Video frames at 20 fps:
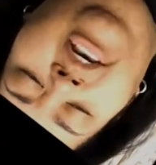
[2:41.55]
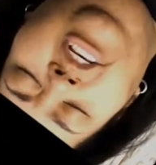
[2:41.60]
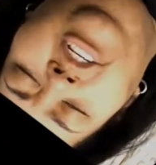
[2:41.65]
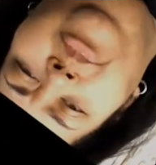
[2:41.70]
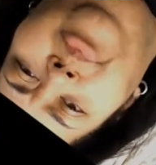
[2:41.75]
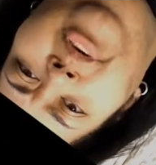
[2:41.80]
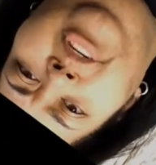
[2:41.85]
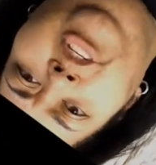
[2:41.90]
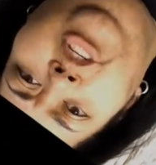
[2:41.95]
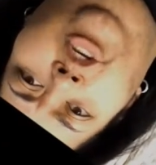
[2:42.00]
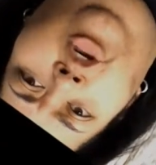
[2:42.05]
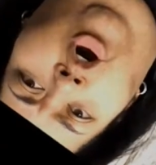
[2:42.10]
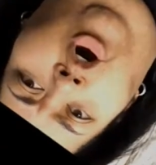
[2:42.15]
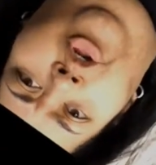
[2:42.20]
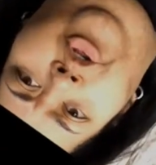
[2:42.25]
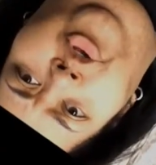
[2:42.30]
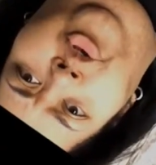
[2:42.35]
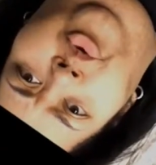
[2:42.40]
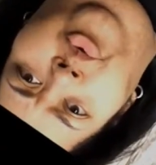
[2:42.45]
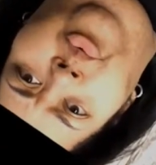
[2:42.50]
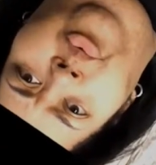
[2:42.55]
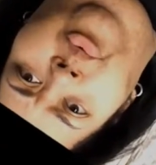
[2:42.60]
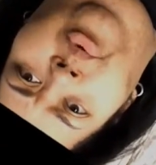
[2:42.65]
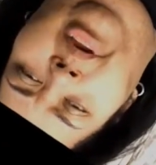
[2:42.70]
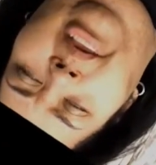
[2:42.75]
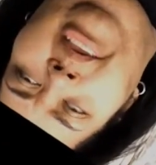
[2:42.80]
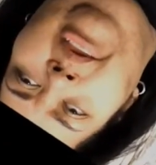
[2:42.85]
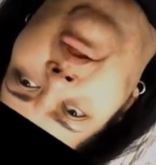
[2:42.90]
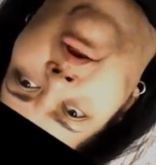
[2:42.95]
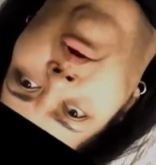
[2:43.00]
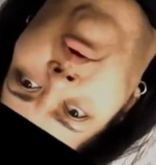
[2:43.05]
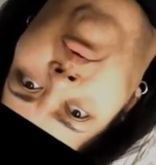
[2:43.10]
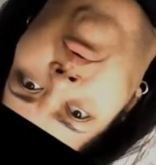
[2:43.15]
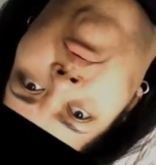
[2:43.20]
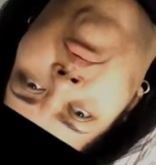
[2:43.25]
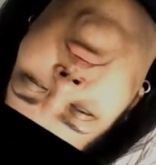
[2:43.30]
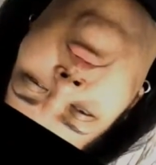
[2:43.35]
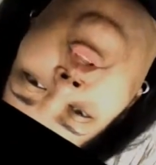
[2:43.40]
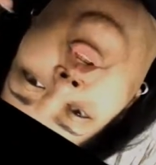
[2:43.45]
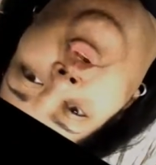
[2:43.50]
especially on new you know
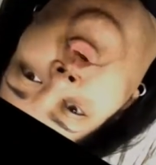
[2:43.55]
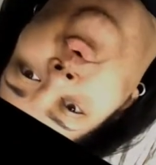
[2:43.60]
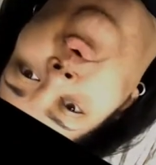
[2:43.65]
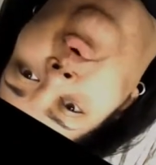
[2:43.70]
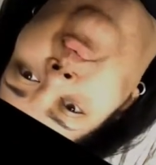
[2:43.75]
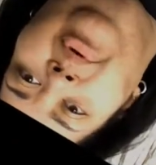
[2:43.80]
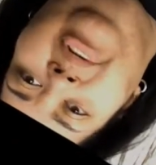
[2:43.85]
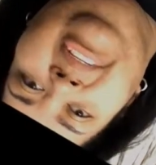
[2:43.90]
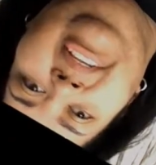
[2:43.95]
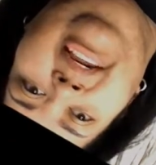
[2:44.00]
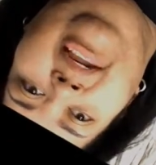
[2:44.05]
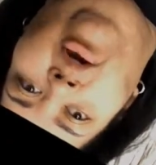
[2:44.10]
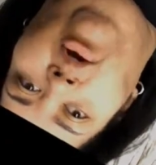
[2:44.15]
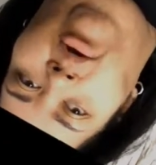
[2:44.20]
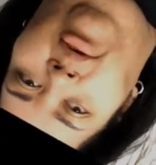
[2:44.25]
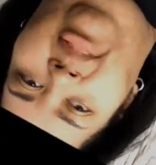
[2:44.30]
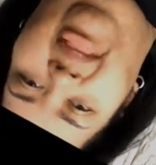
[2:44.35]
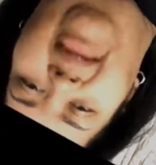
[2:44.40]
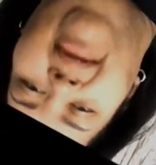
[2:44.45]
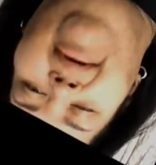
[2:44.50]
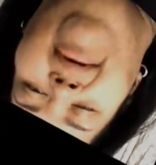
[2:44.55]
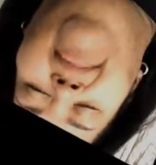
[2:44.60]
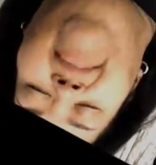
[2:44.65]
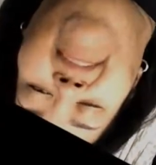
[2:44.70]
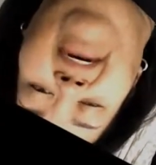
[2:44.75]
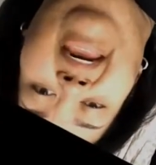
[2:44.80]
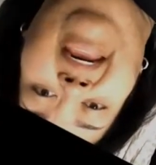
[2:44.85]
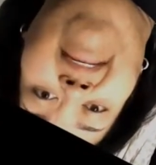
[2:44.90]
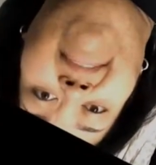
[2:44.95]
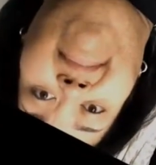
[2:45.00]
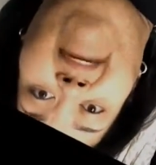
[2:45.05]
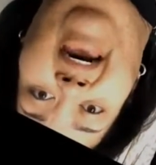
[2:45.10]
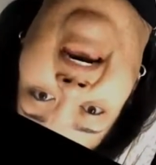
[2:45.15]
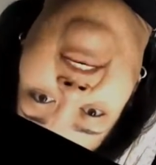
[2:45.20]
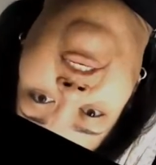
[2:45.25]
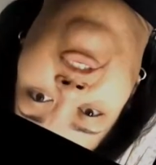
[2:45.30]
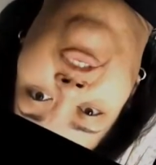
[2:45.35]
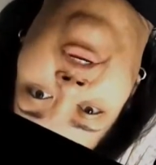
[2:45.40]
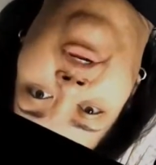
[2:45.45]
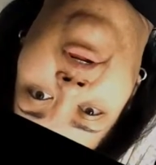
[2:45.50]
the newer ones they go they fade
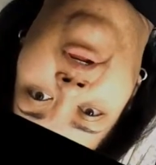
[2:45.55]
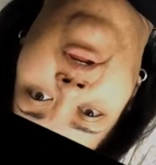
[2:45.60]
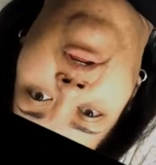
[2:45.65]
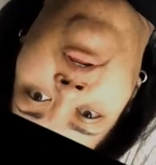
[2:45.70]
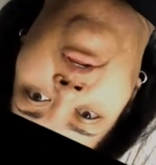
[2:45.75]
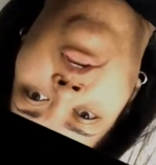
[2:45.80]
faster